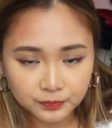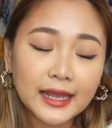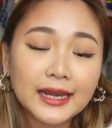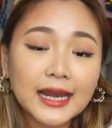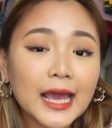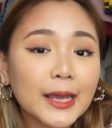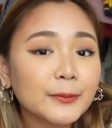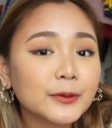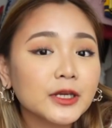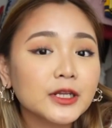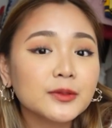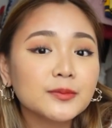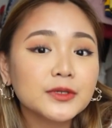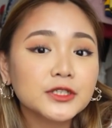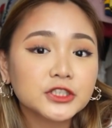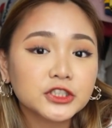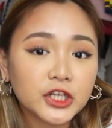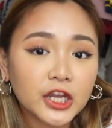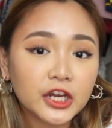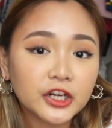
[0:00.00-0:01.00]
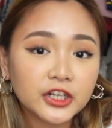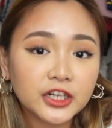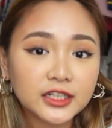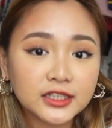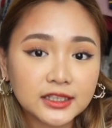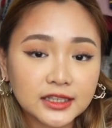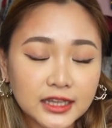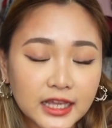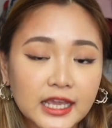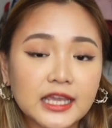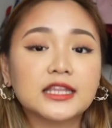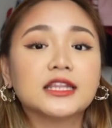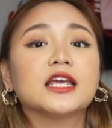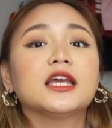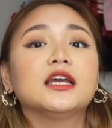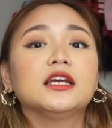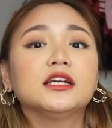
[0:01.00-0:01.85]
And I'm gonna be sharing then